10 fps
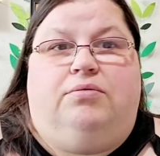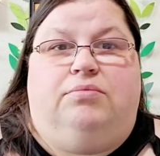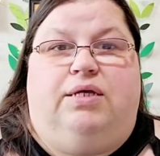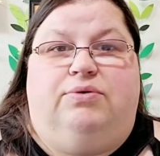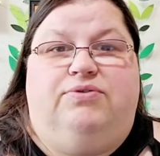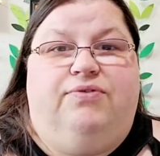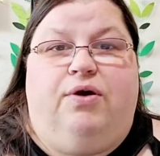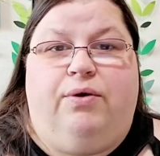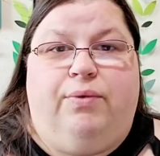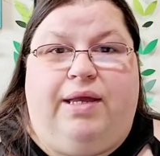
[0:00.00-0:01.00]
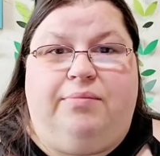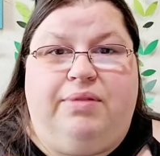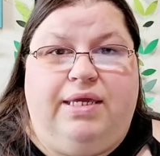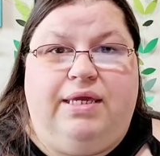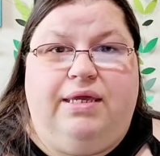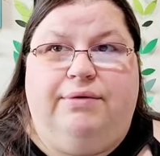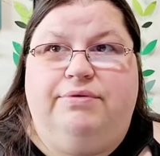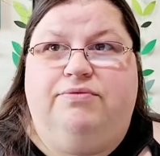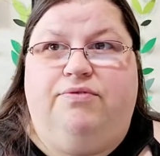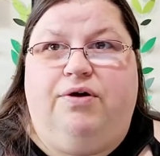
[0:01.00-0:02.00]
it was very rambly. It
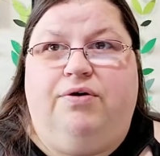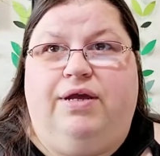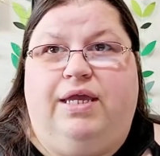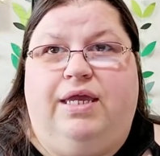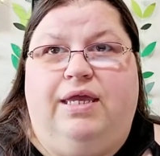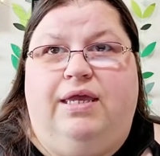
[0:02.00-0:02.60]
was very